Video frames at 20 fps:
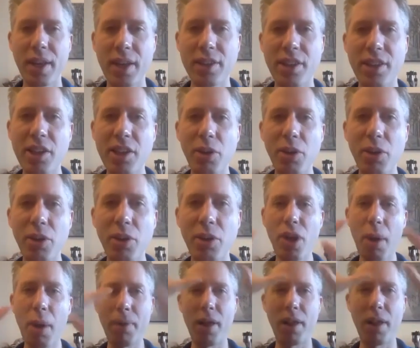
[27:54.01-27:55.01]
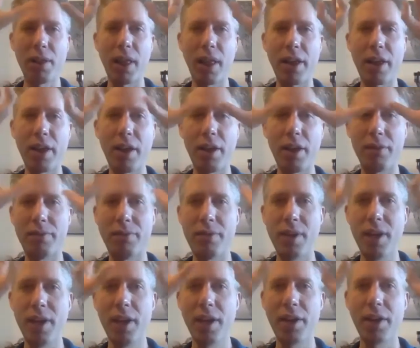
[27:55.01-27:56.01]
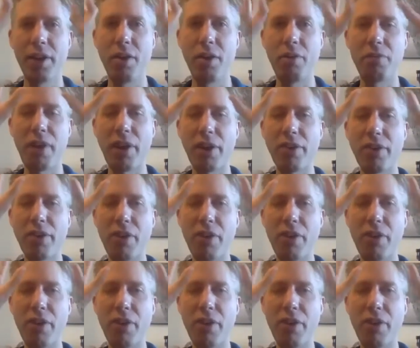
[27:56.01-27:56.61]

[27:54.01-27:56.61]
Just hold up like finger